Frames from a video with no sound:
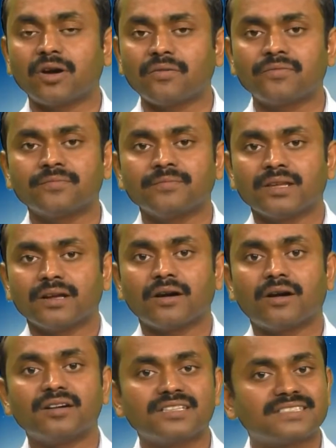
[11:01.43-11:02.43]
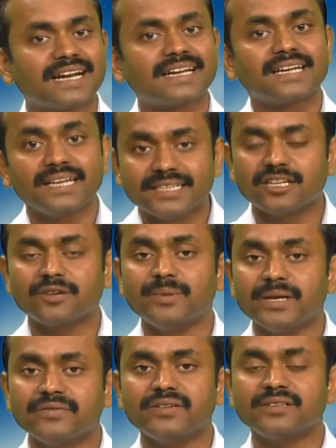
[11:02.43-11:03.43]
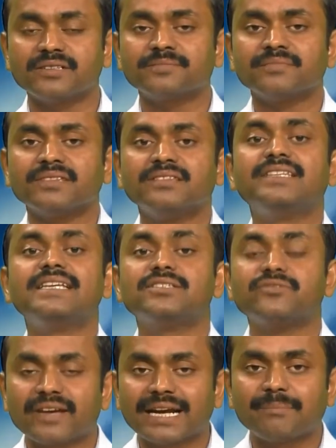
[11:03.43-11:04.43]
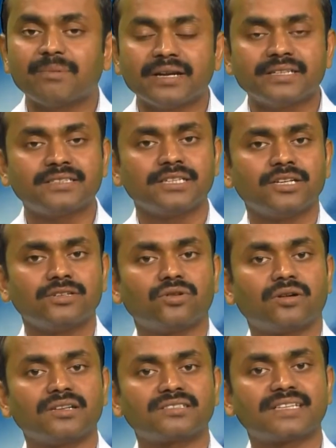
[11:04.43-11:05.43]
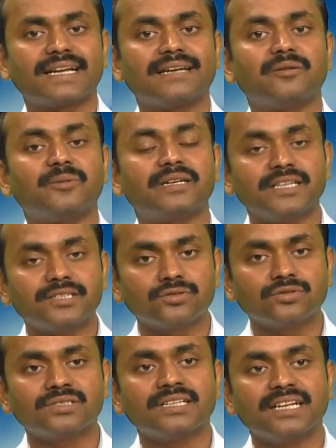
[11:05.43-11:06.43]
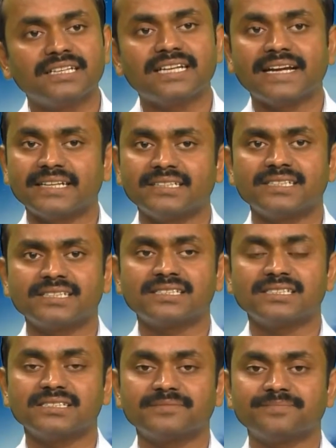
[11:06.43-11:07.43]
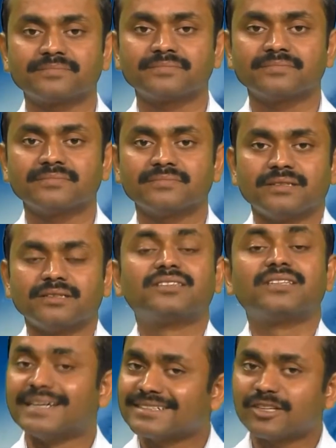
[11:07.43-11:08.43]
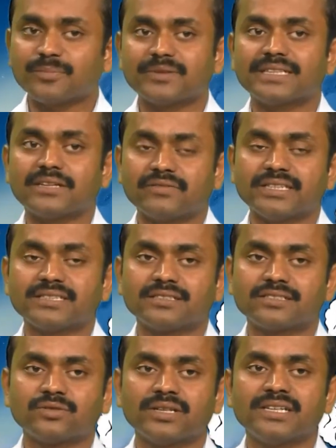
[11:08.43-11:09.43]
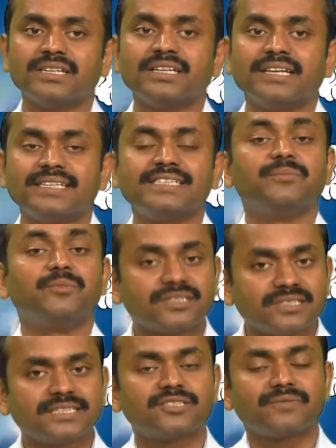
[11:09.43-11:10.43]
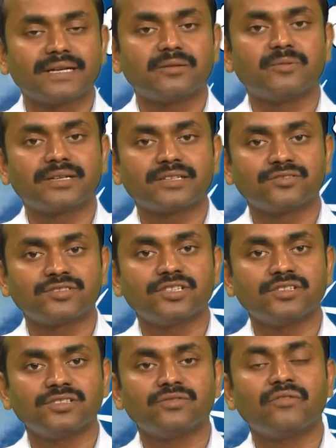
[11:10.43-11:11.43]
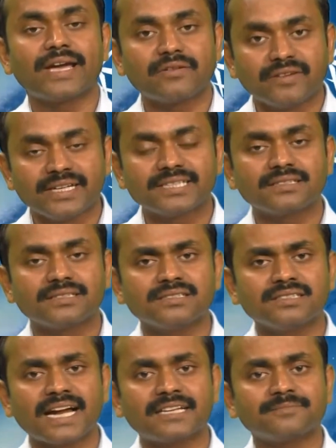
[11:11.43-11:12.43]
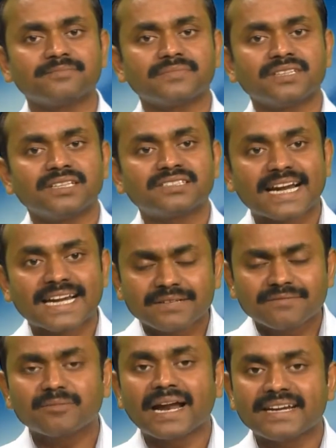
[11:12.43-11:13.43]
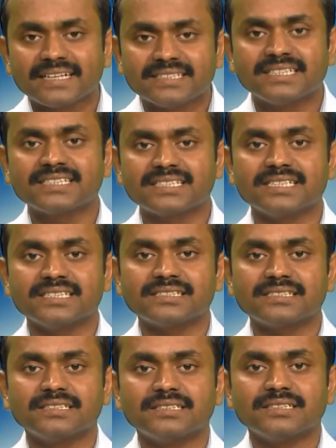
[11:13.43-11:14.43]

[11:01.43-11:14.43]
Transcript: of uh, understanding leisure behavior, these were applied to understand environmental issues in 1960s. The third topic that we discuss today is emergence of environmental sociology, where we discuss that starting from 1960s,